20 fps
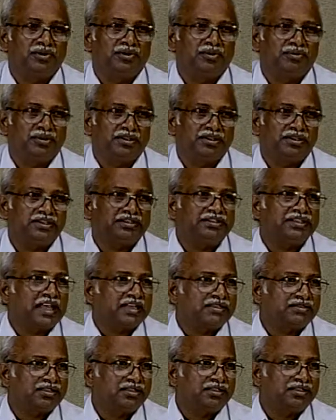when the
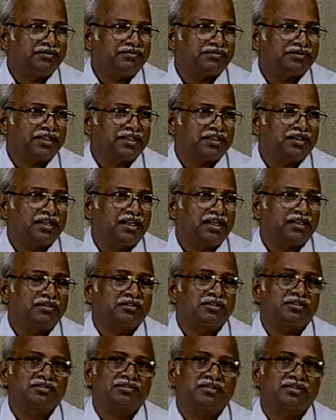jacks are lifted and
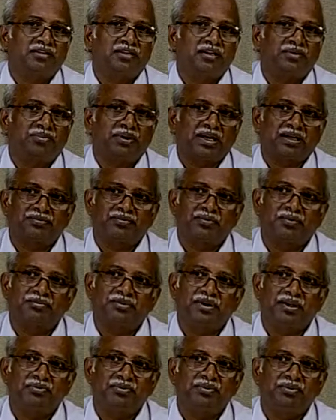the platform
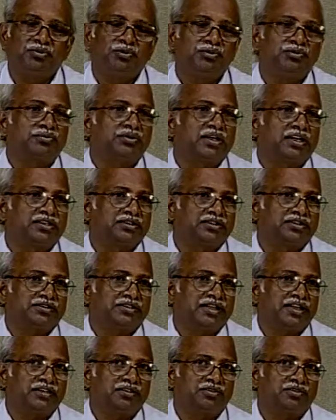can be moved to another
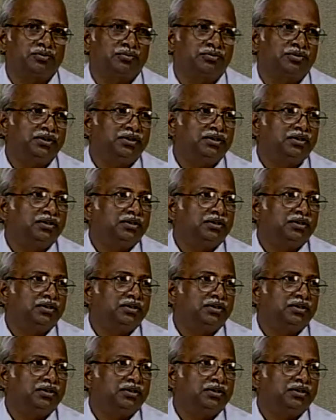site to be